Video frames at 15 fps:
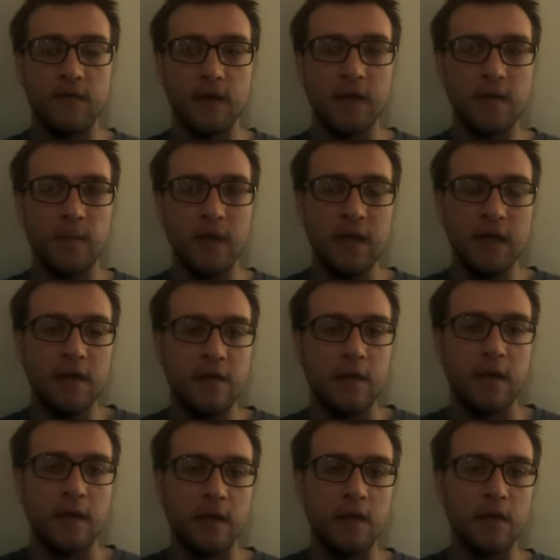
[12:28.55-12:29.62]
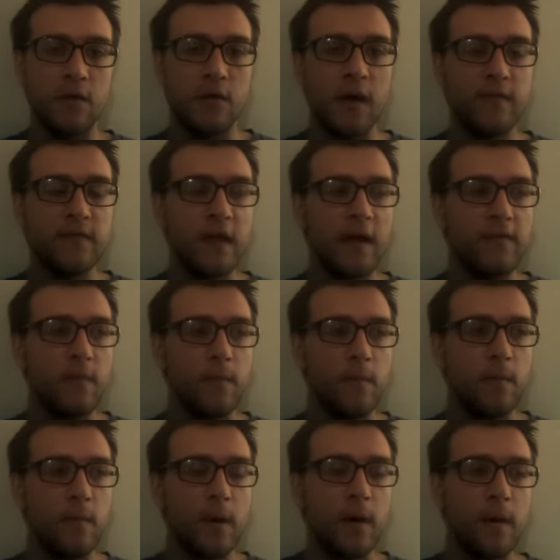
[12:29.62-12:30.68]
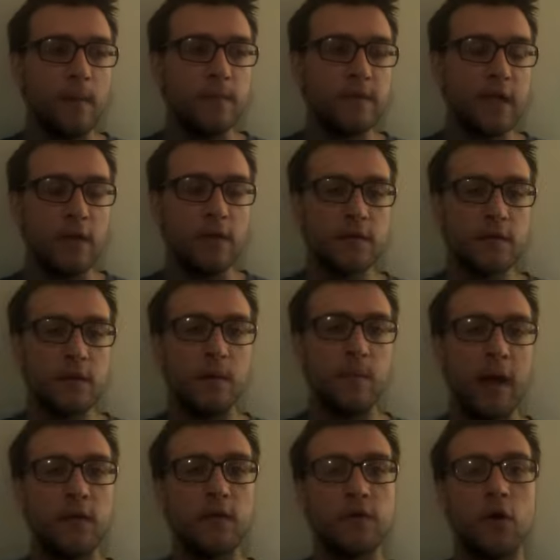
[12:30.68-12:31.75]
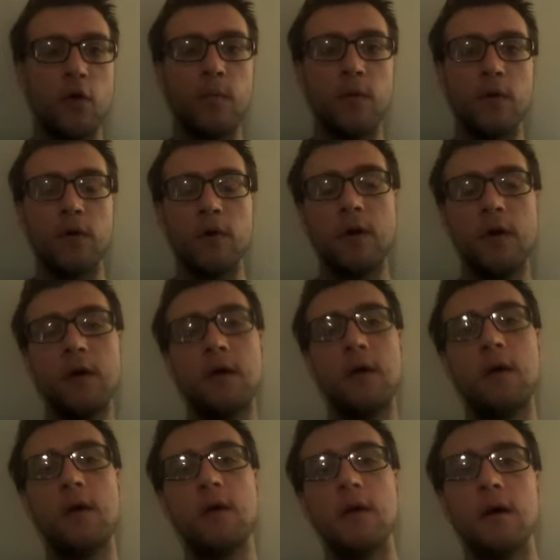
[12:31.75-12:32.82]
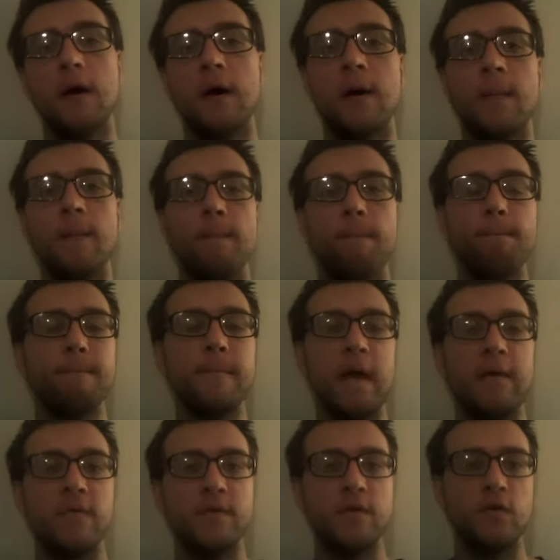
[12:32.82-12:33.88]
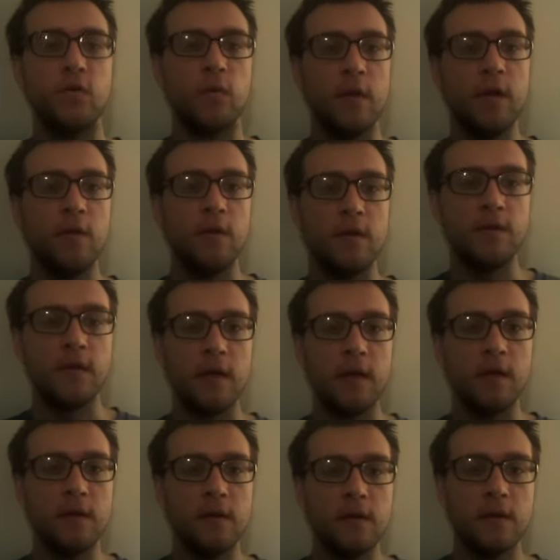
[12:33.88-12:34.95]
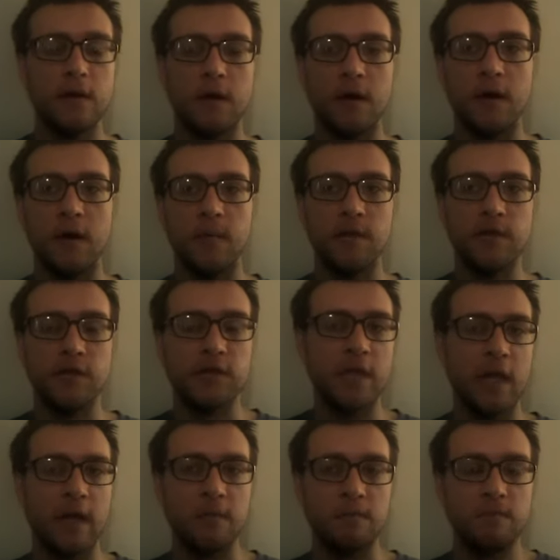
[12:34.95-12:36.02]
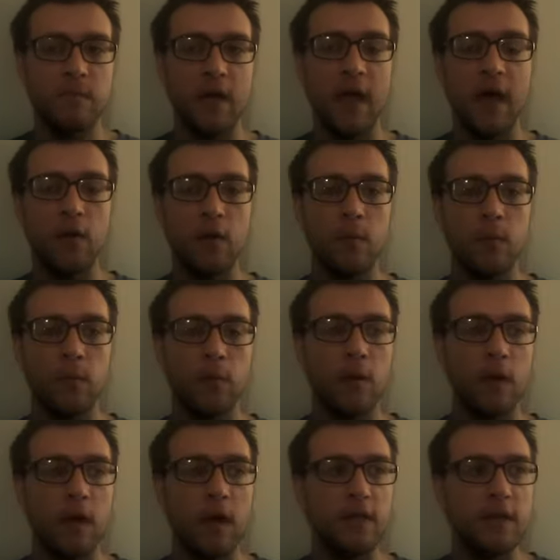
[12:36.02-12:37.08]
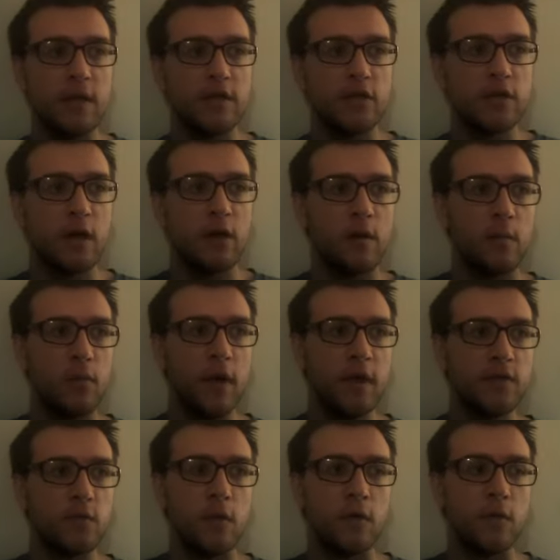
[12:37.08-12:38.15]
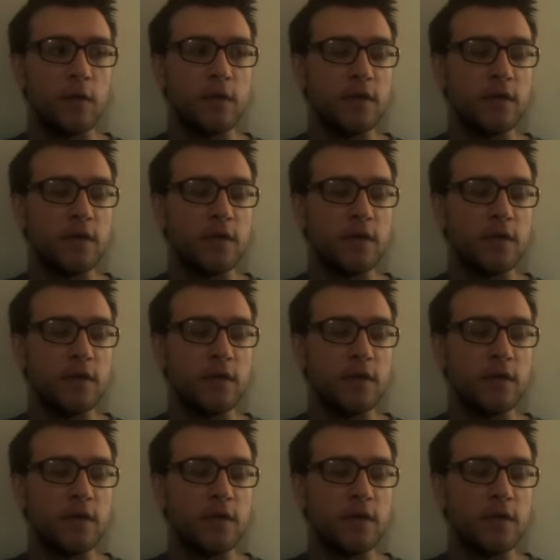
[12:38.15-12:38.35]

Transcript: It could be anything. You don't have to have a microscope or have a degree or anything. It's just like I think it's just how our brains work.